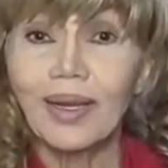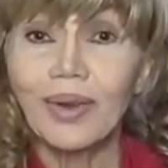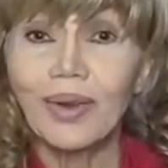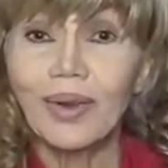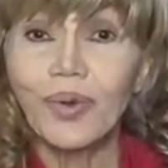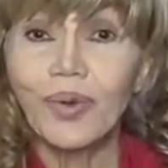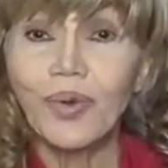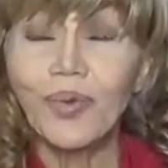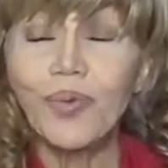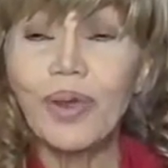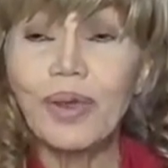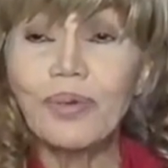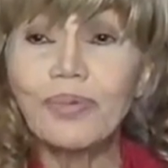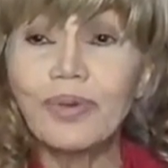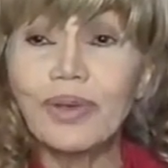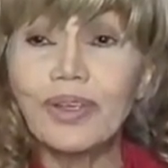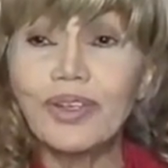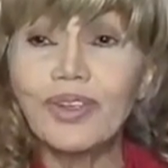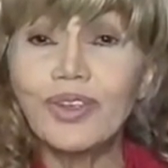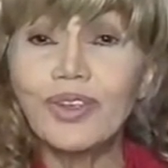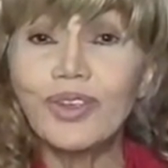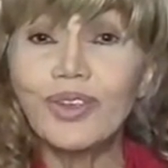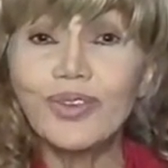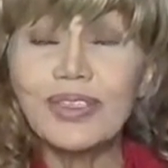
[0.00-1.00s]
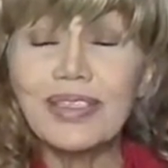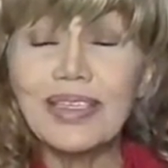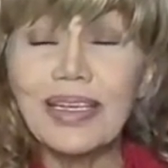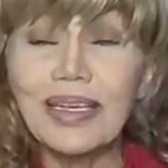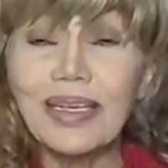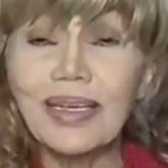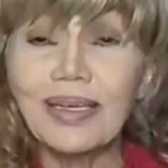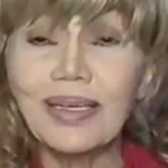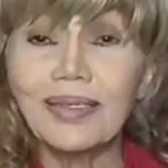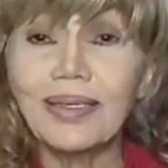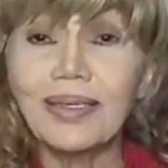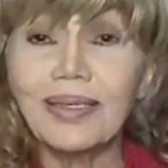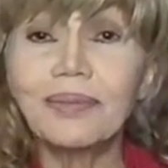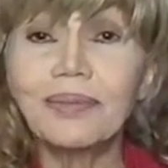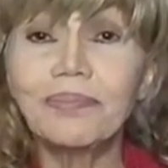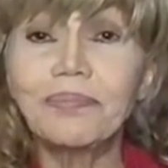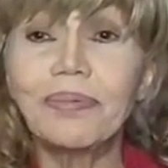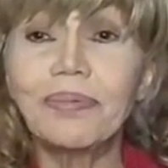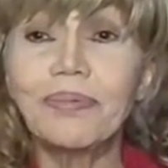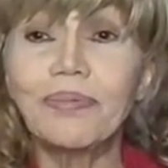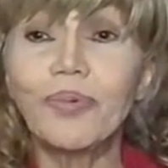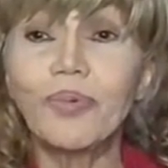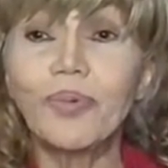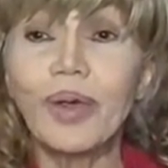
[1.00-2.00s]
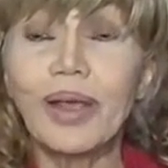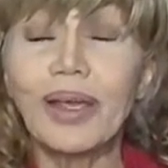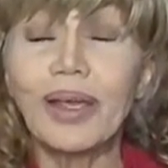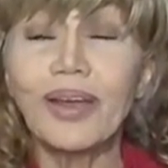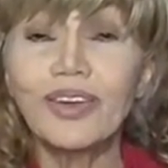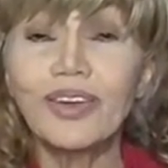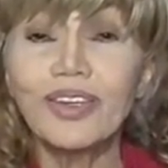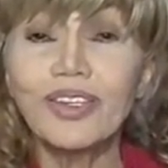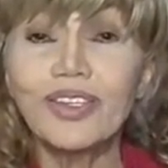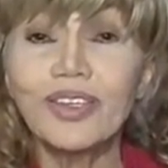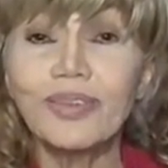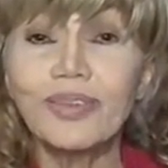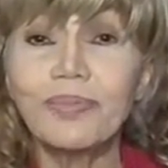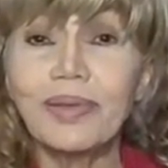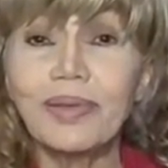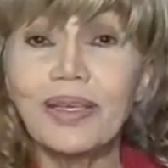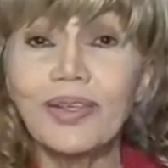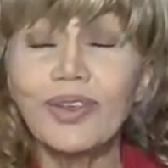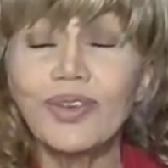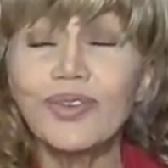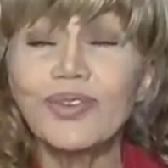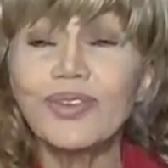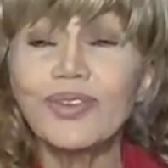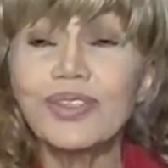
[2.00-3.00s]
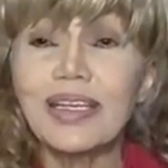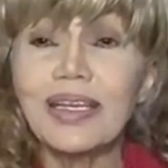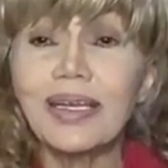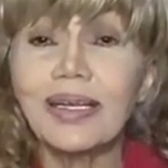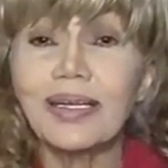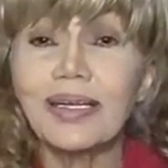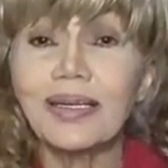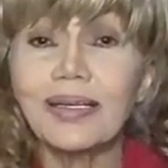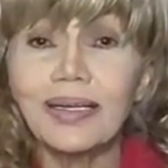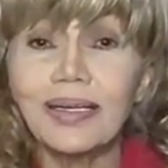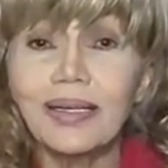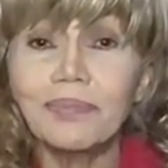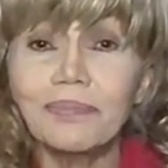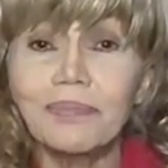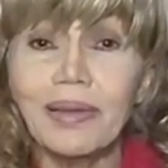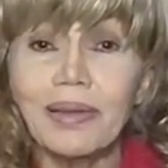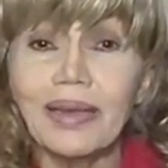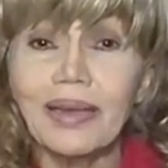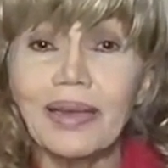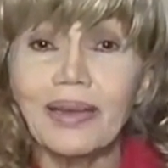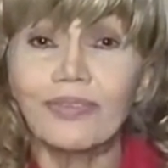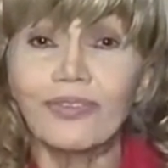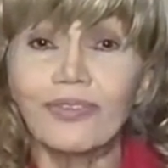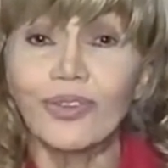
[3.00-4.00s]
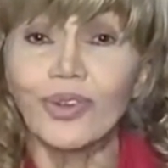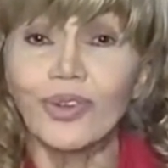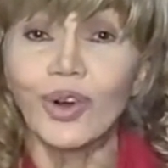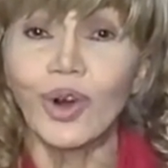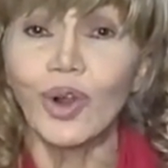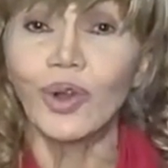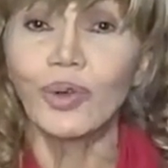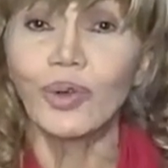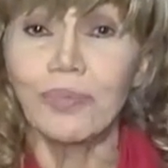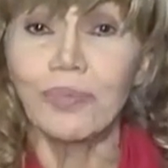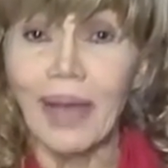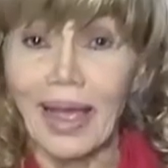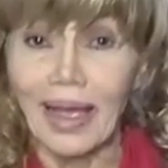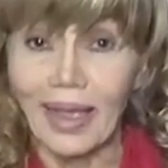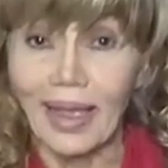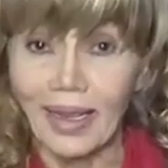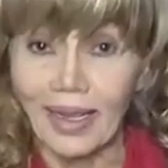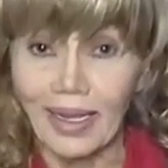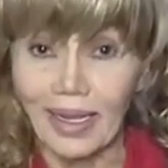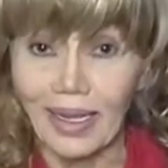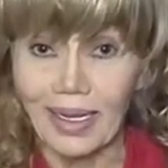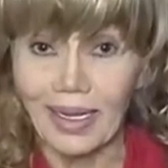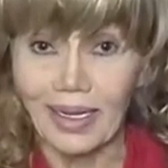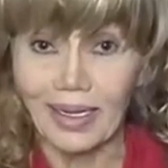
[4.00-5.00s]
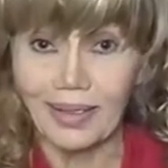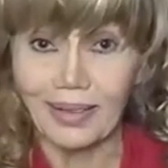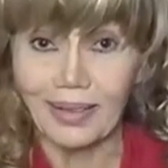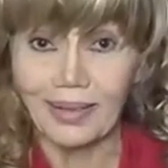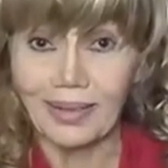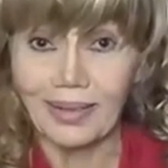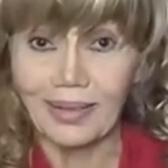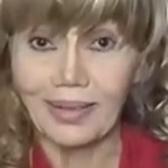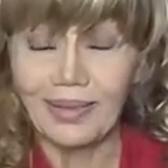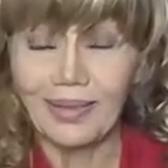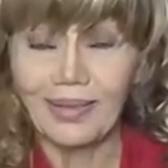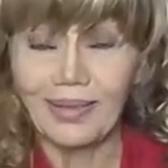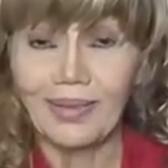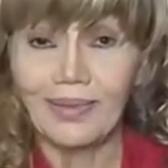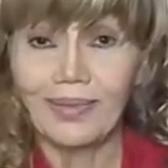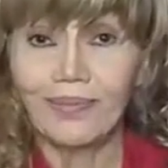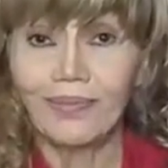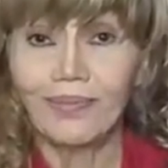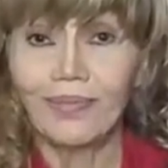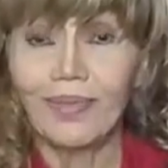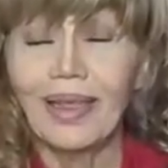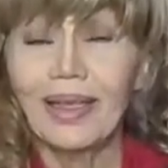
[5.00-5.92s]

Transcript: we were using a little. We're going to be using a little bit of rollback. Good.